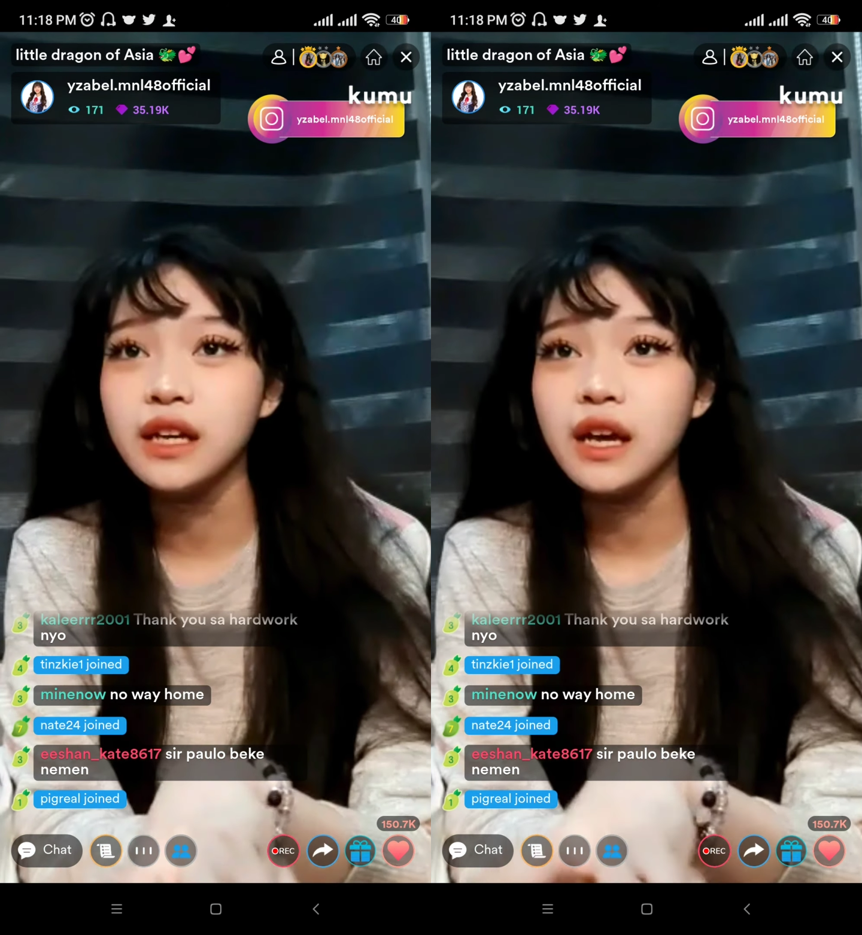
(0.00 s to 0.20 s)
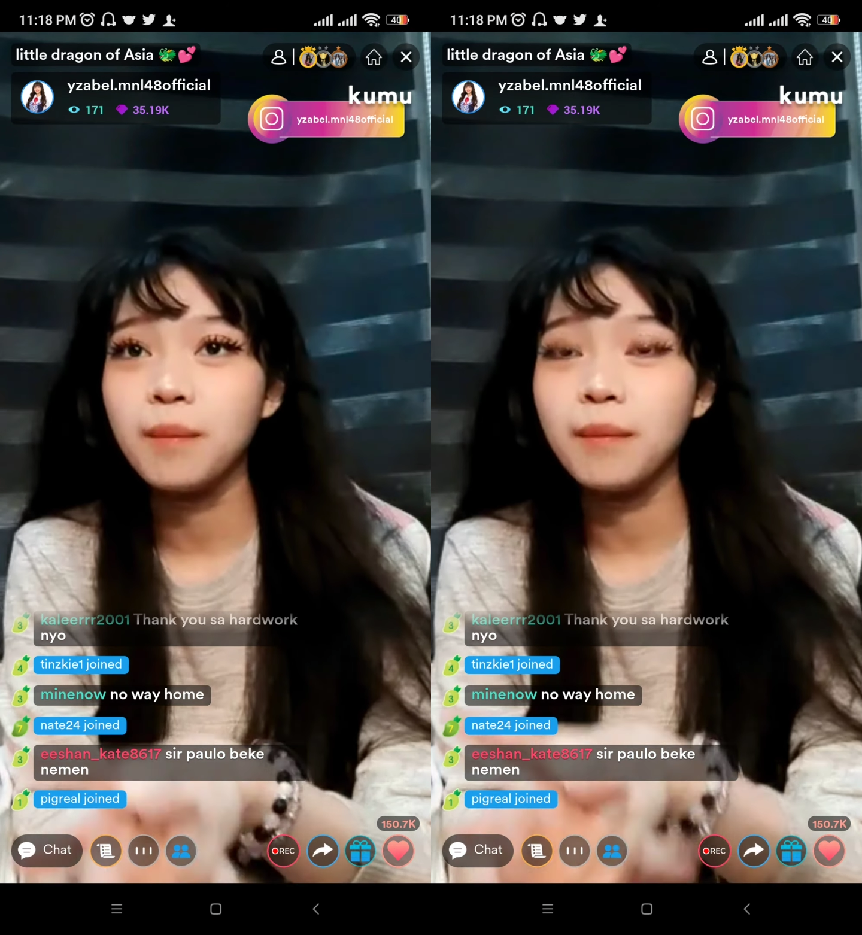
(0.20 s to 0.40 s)

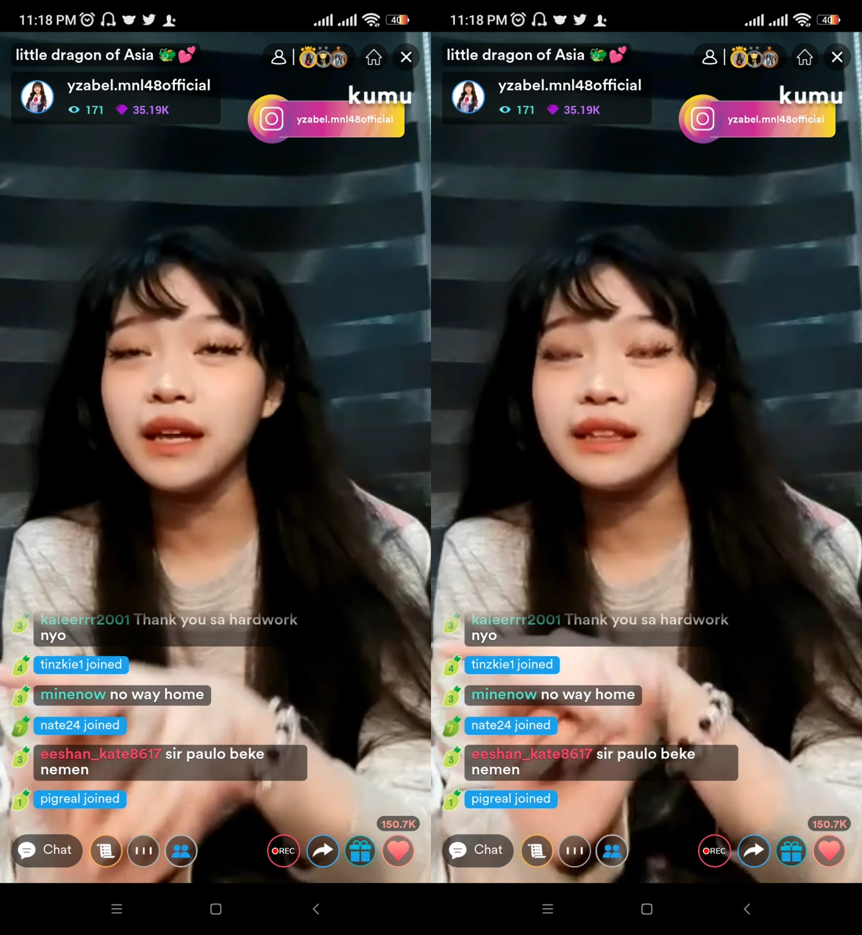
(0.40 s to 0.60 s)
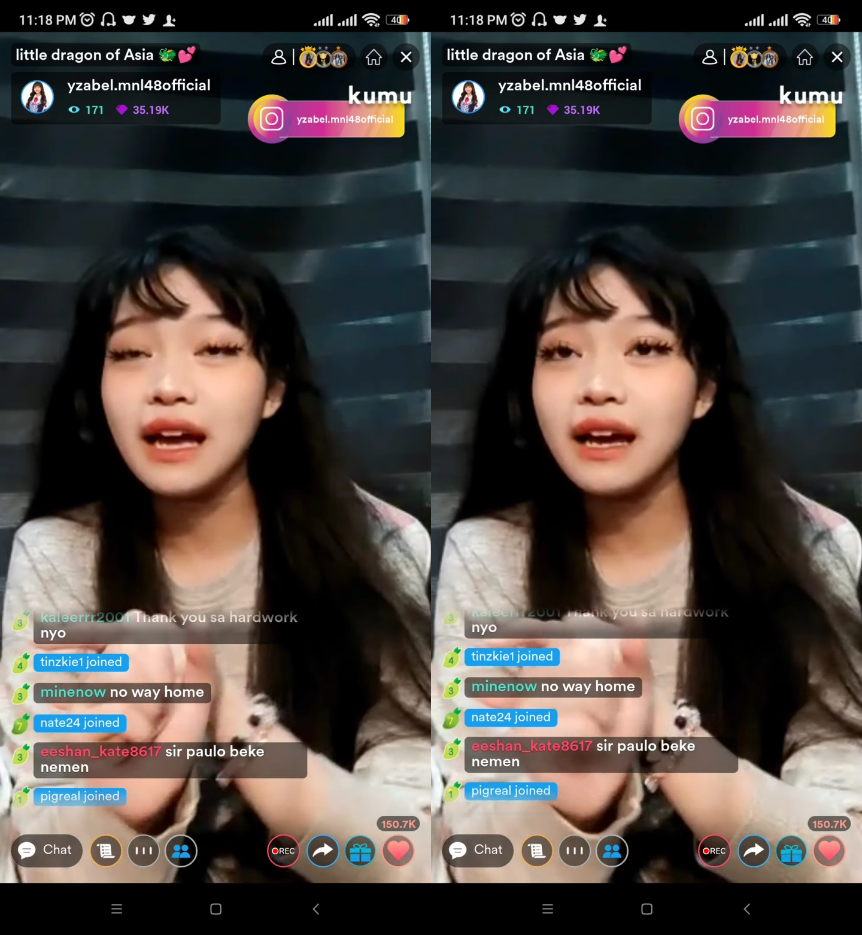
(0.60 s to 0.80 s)
My
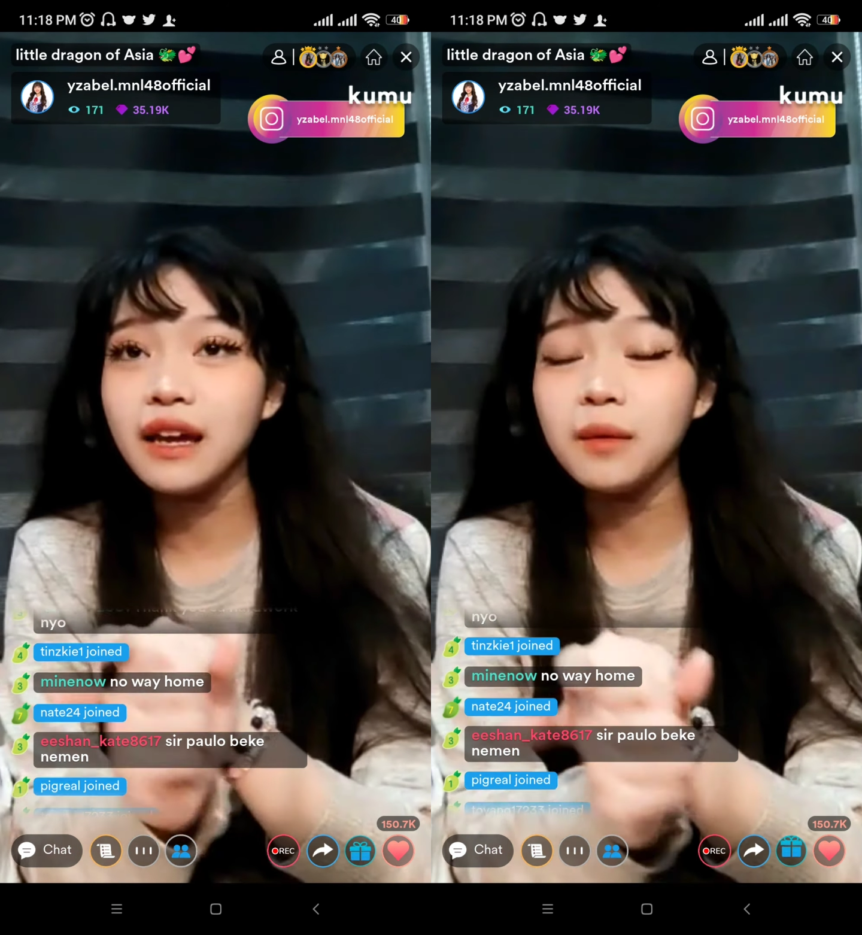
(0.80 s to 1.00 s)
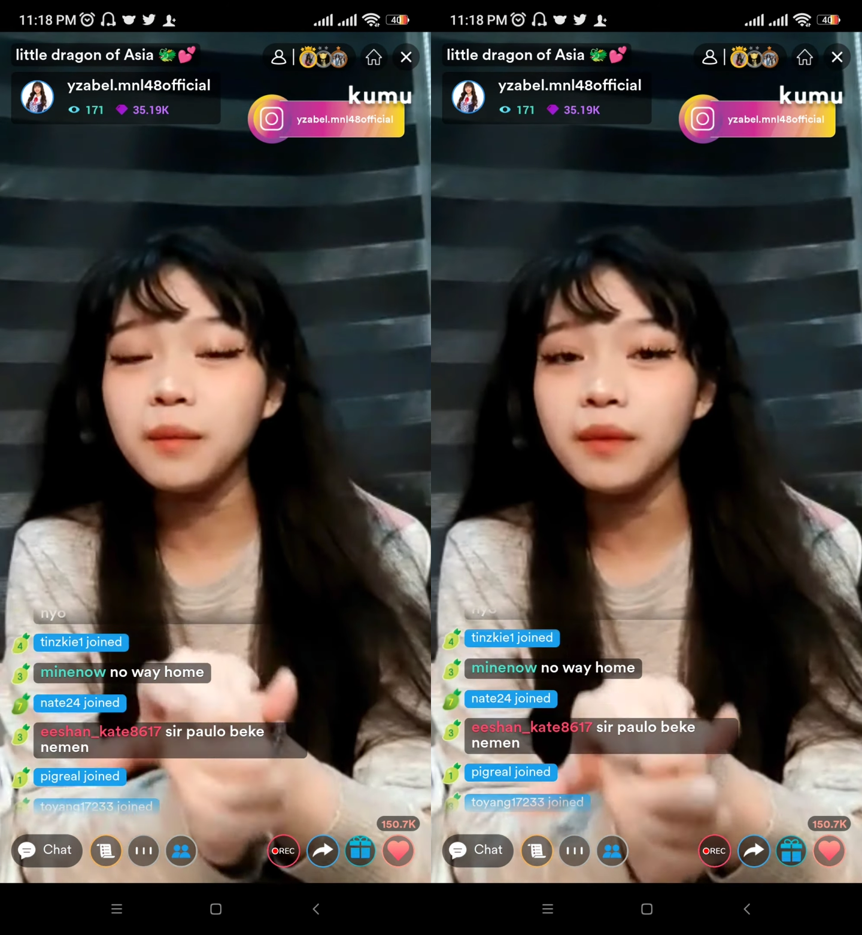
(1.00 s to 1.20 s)

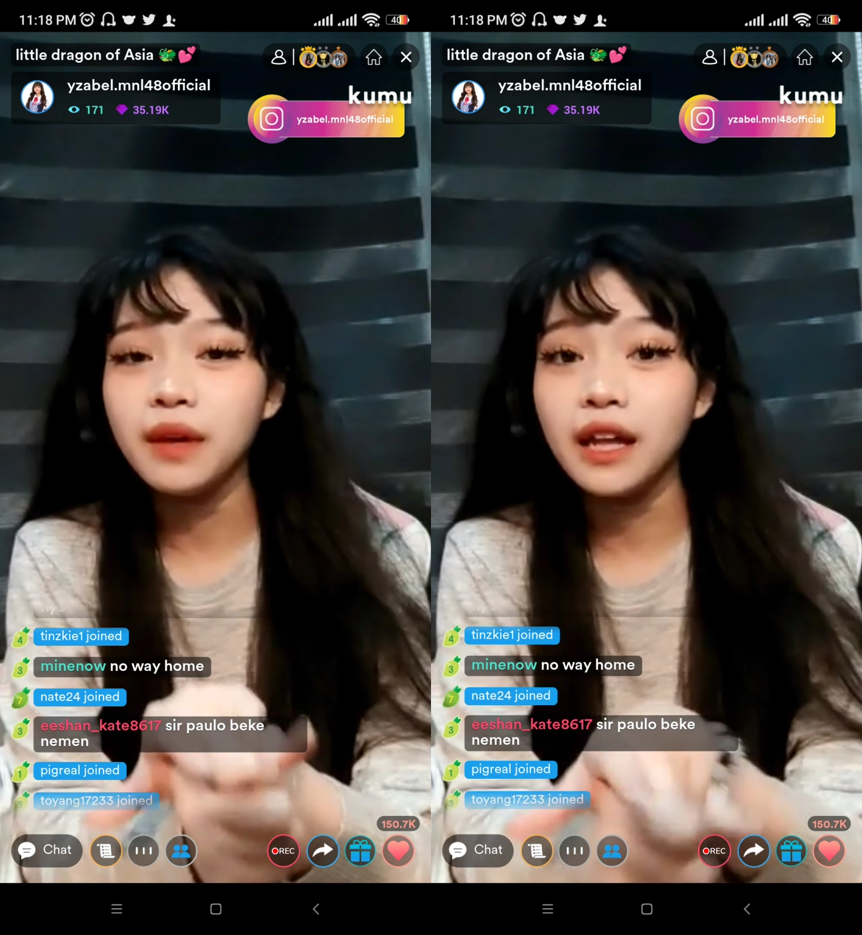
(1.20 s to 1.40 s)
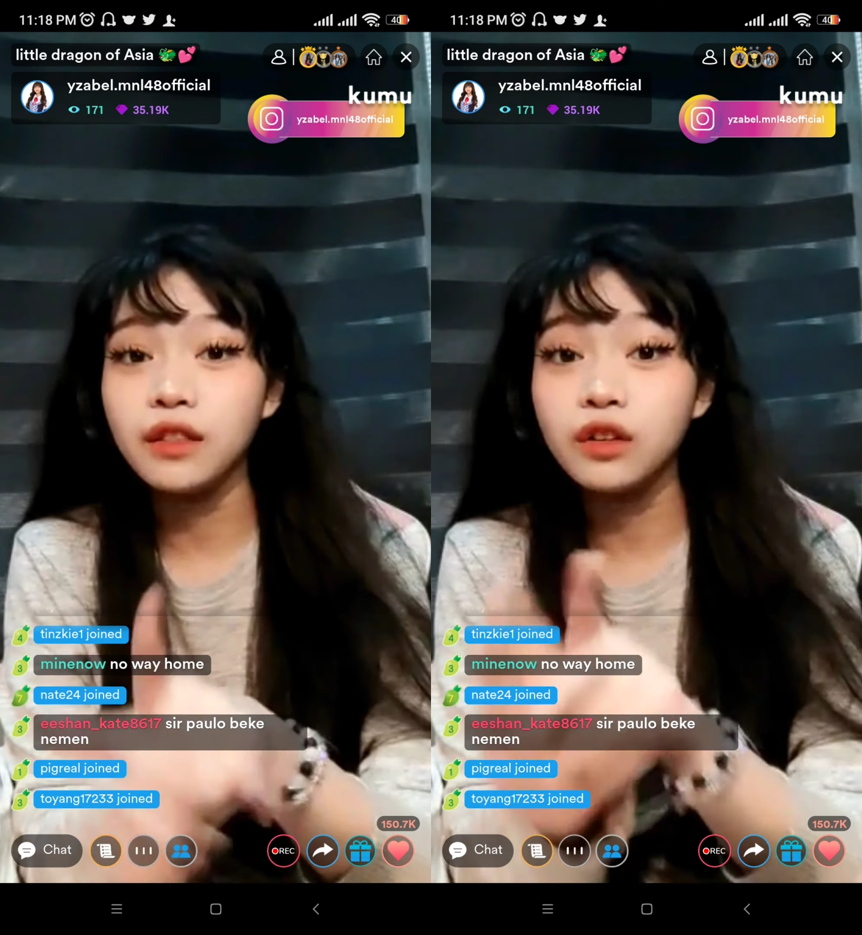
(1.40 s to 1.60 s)
time
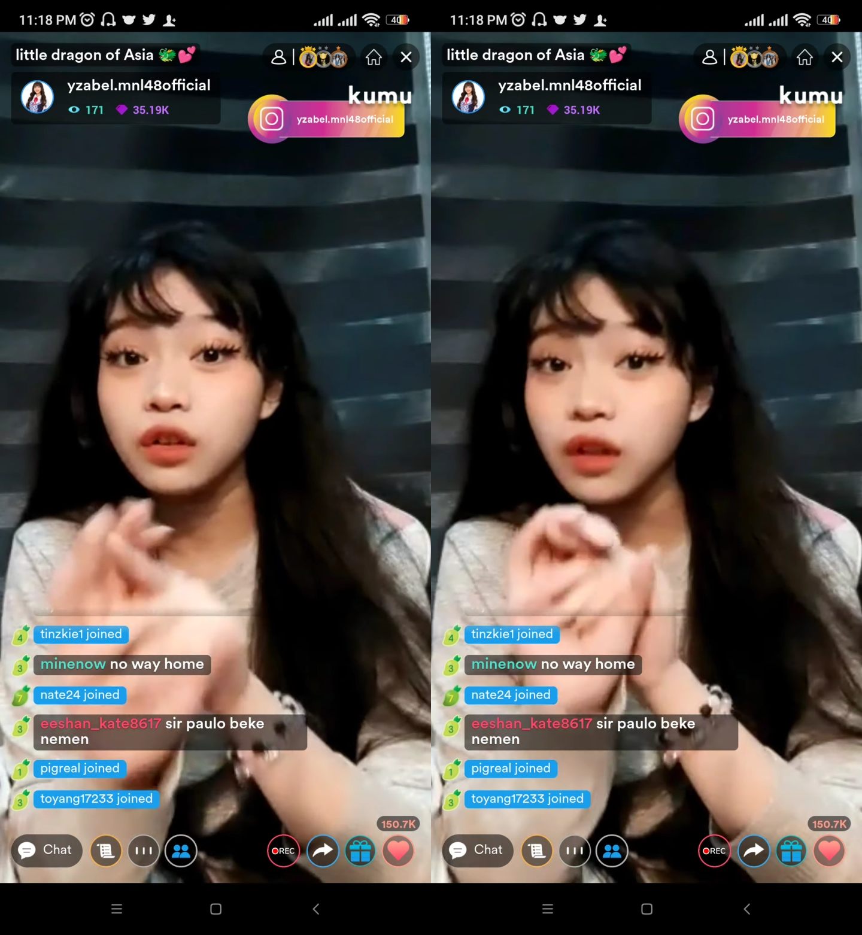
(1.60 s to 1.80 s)
and the girl,